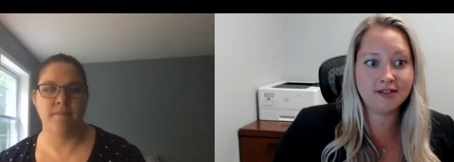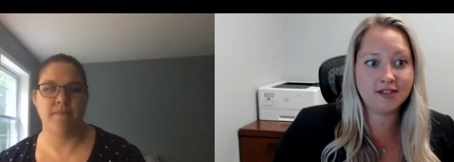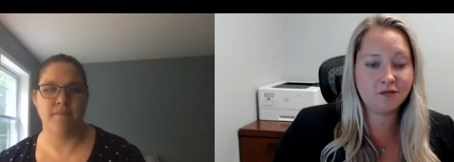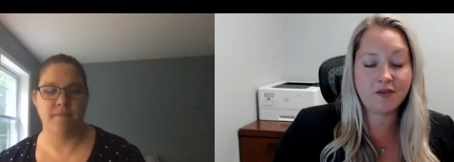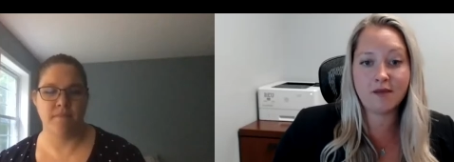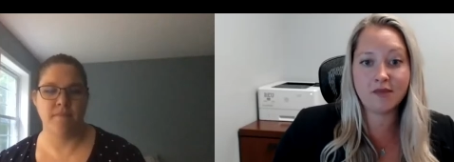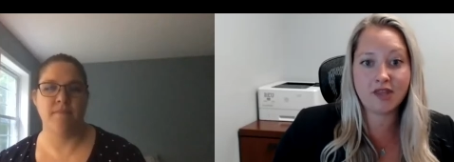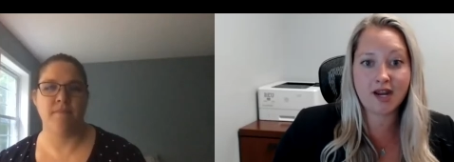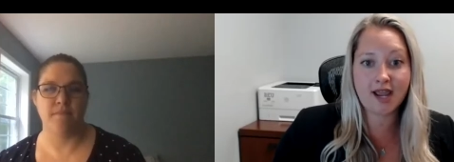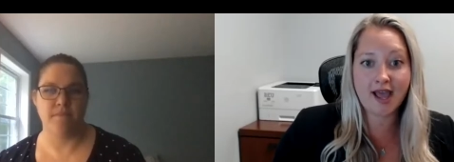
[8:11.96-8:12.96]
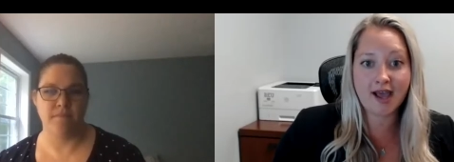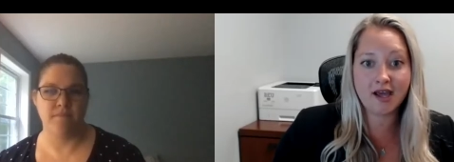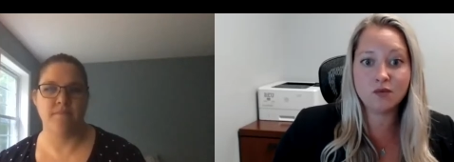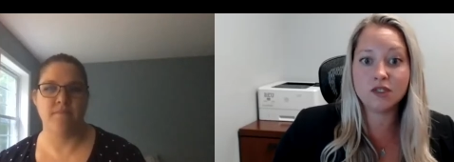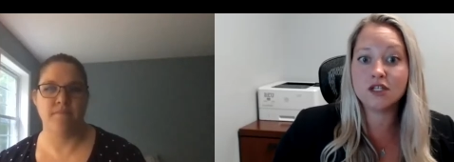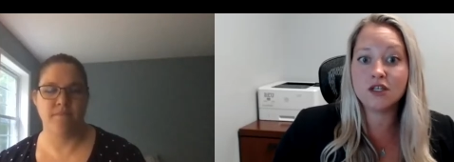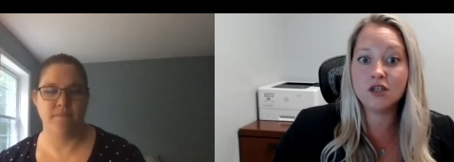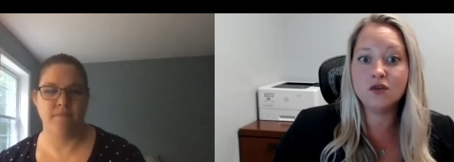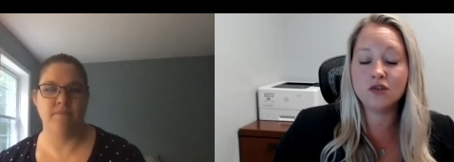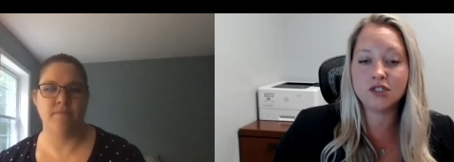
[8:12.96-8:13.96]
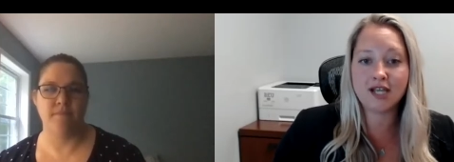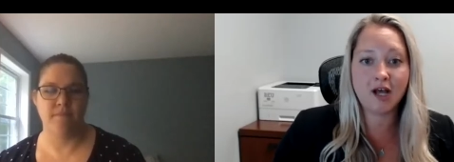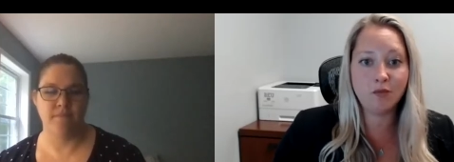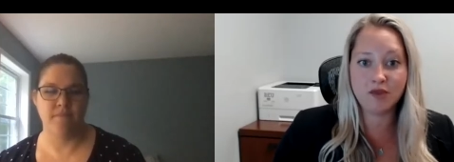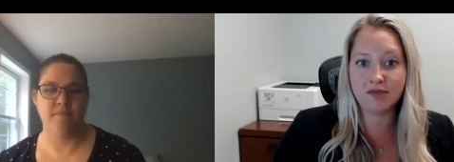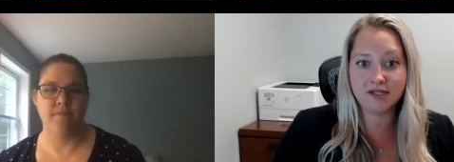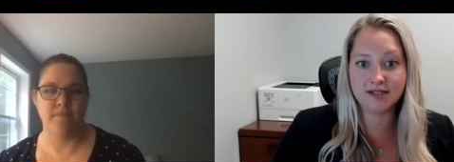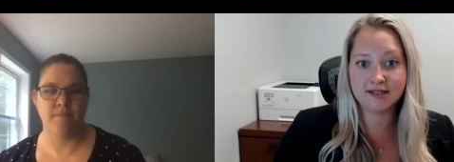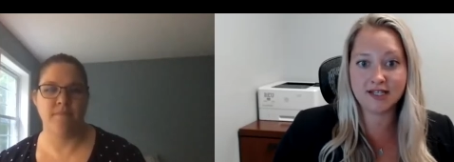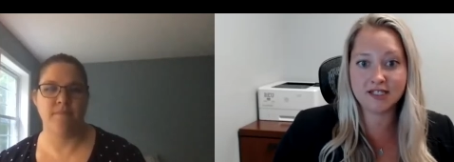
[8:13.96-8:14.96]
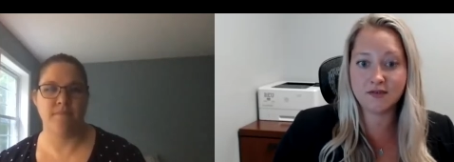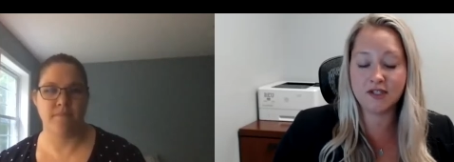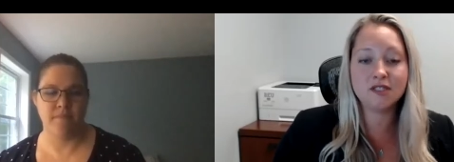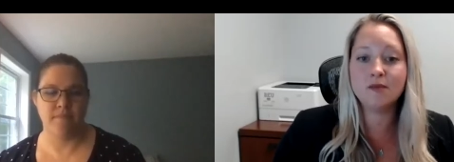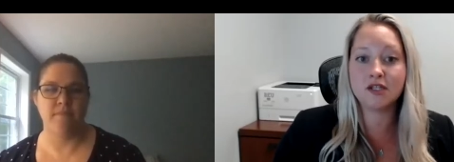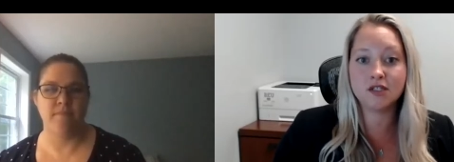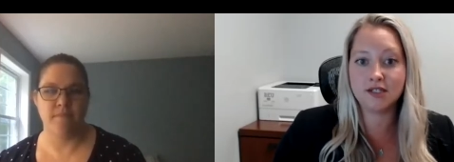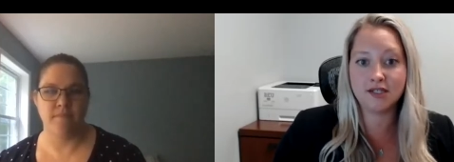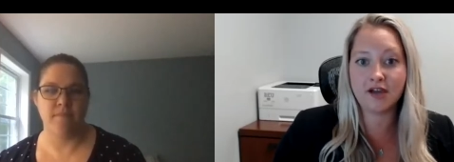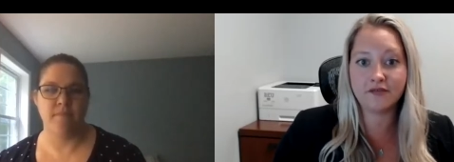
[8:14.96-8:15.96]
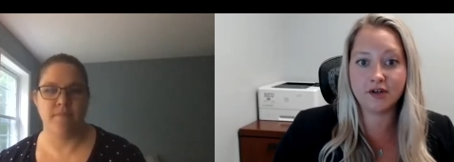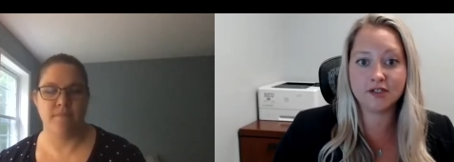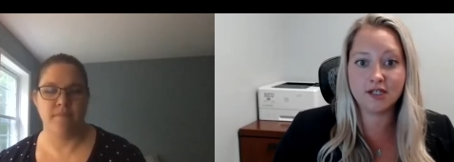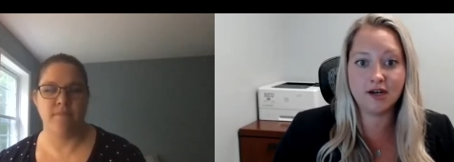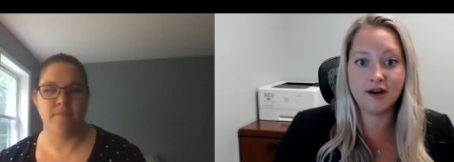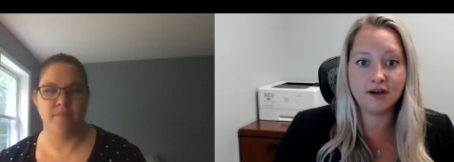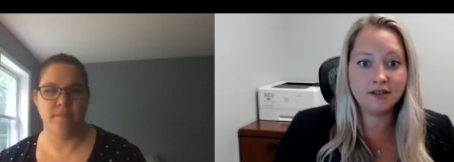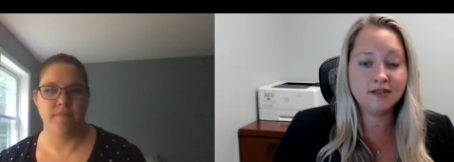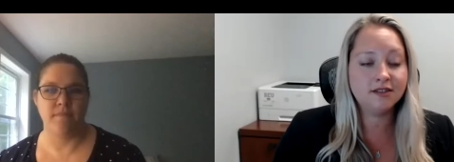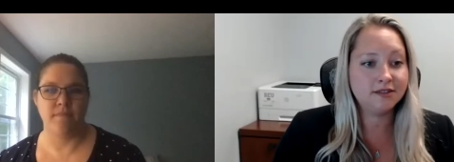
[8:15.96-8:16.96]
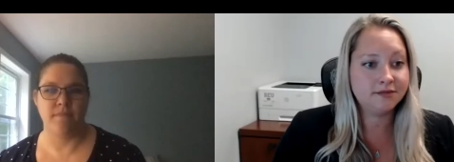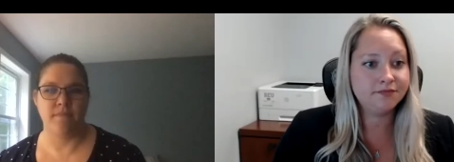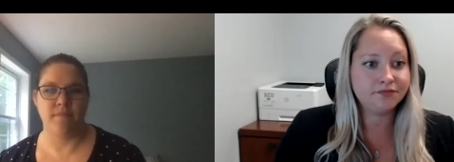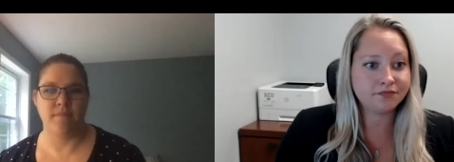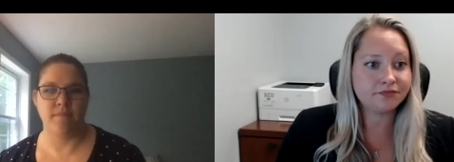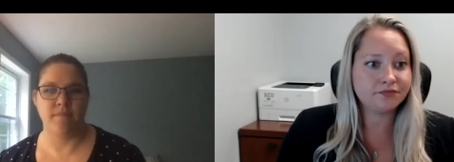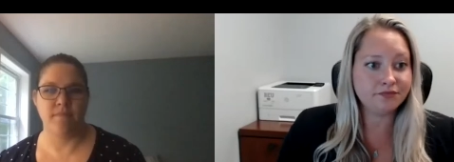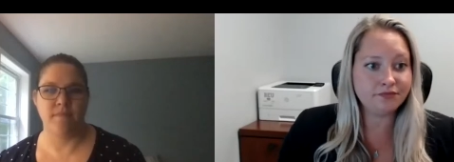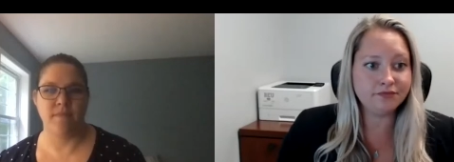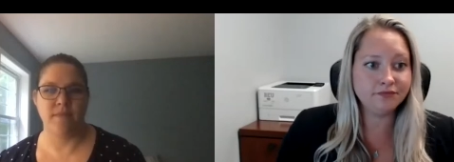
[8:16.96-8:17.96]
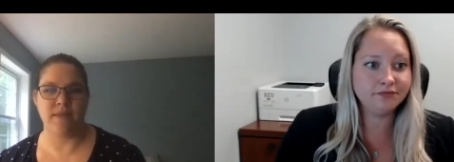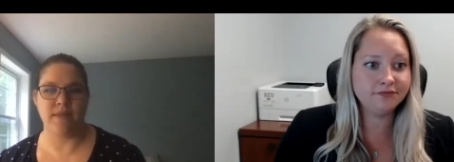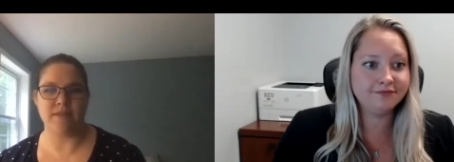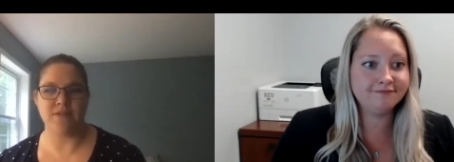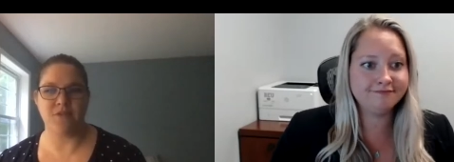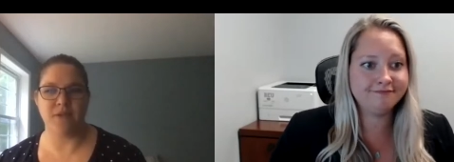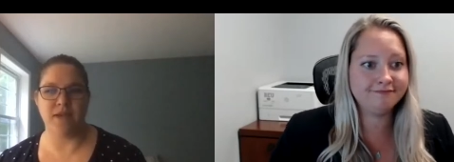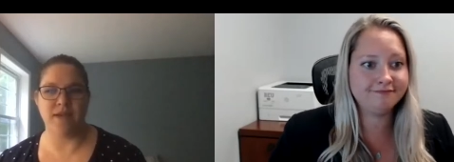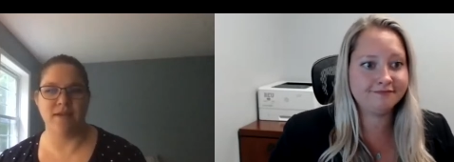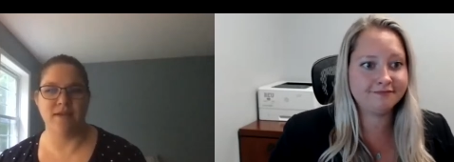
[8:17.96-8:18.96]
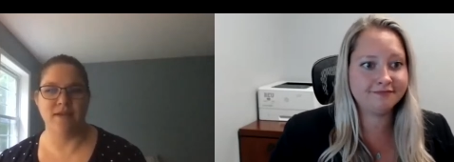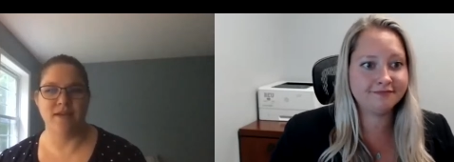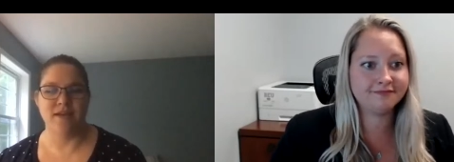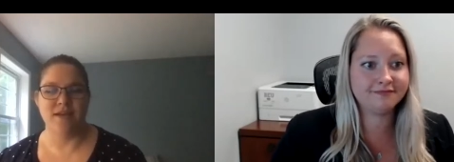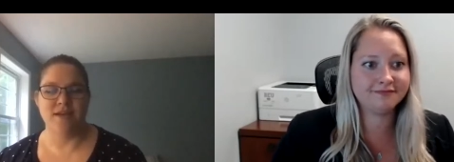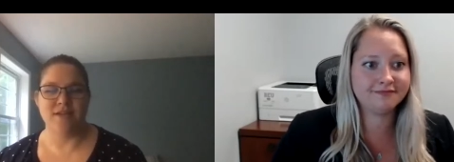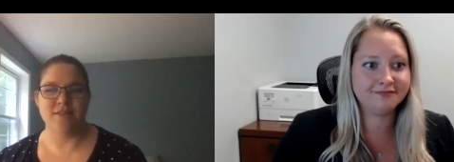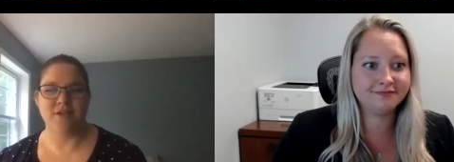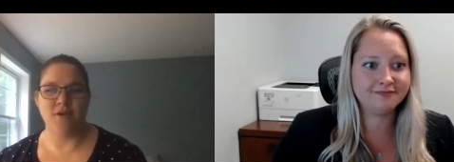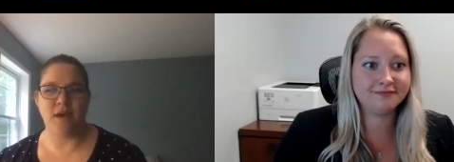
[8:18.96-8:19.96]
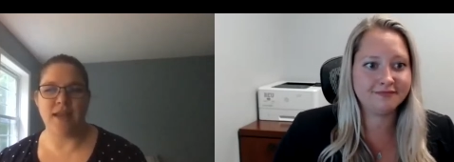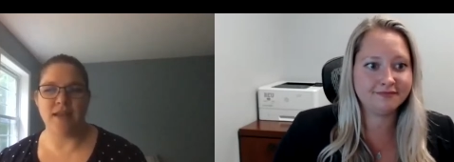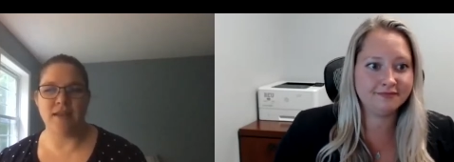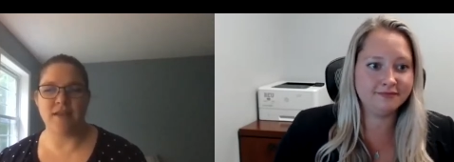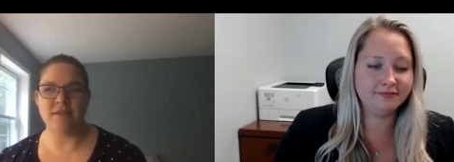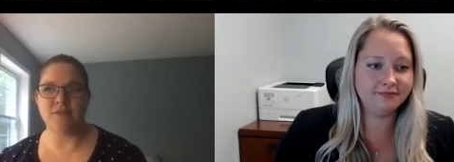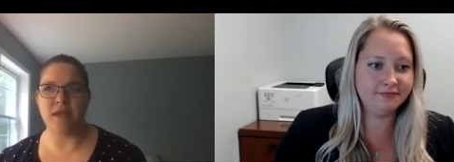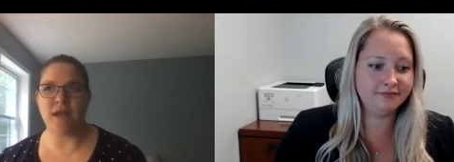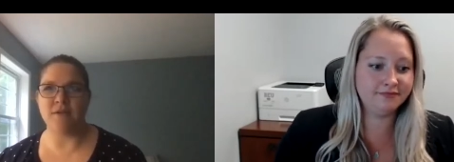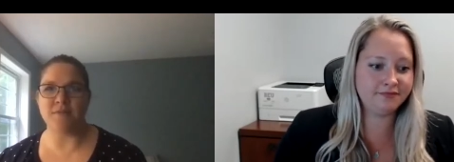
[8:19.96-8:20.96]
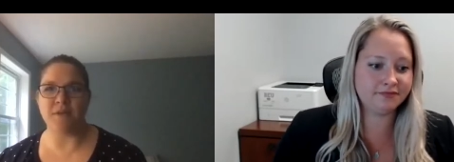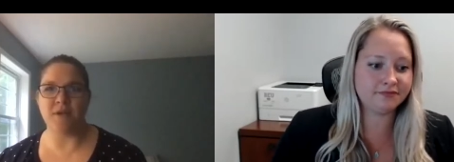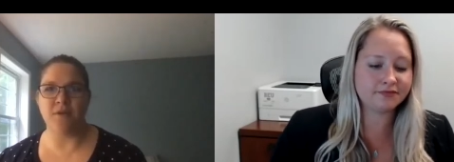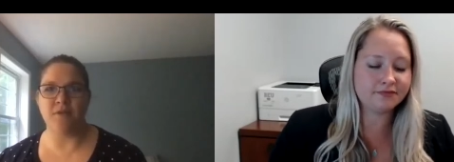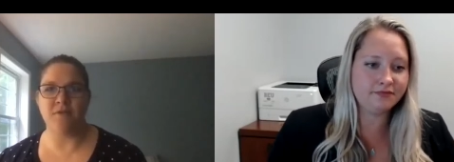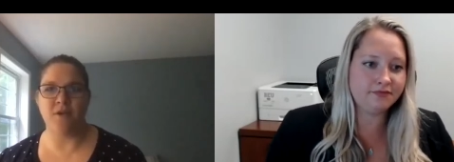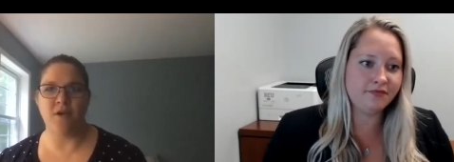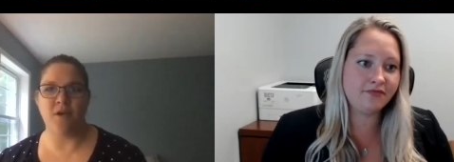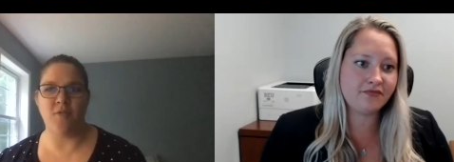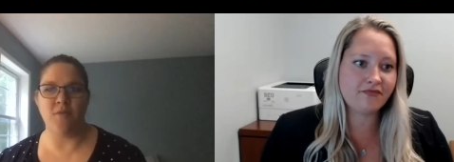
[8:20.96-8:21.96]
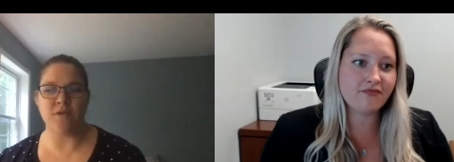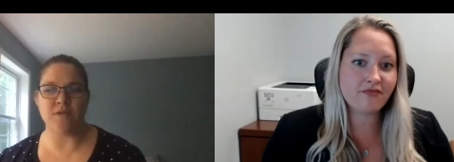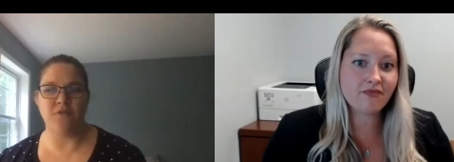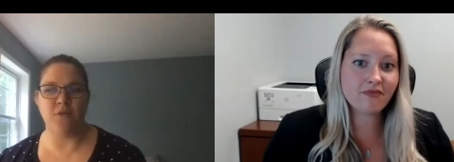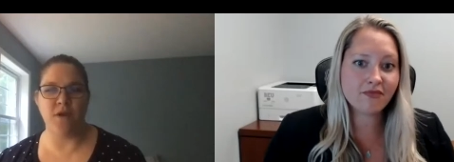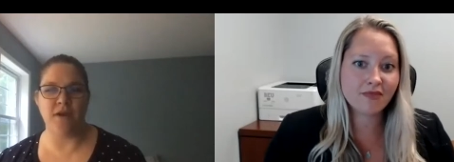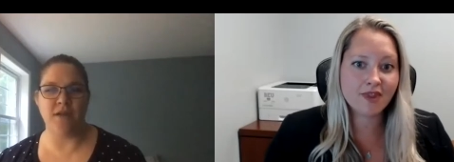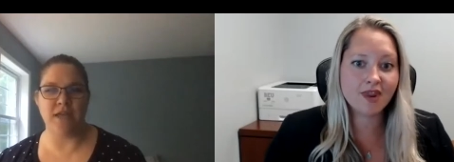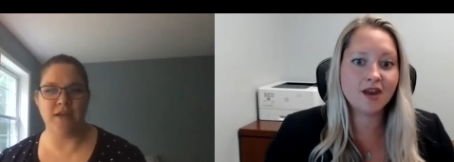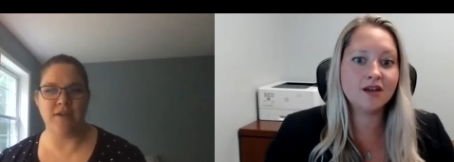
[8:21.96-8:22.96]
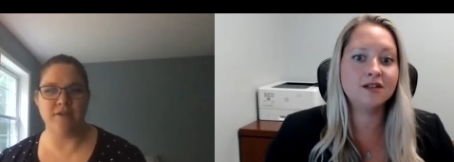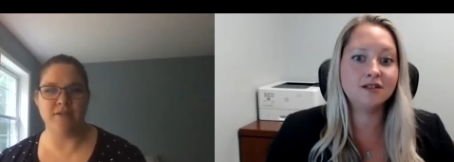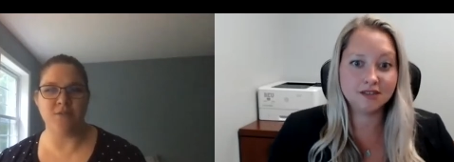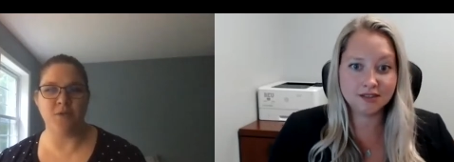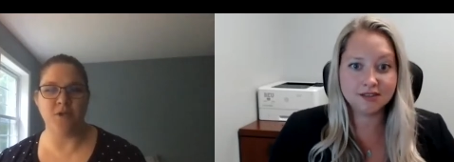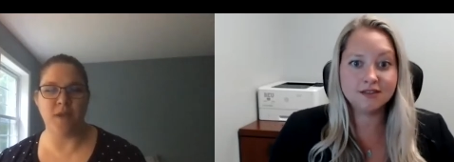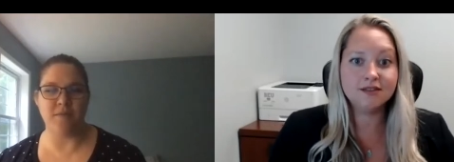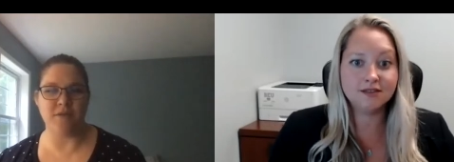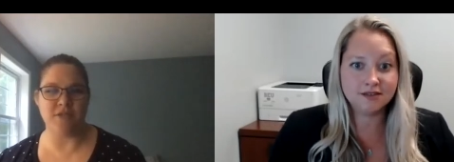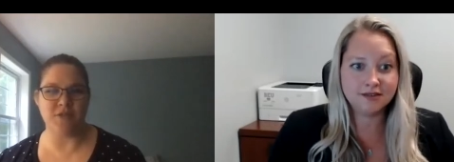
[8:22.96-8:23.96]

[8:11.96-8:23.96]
Speaker 1: friends and family that I had was huge to help me be successful, especially in that first year.
Speaker 2: That's great. So and so now it's been going for almost four years. Were you able to do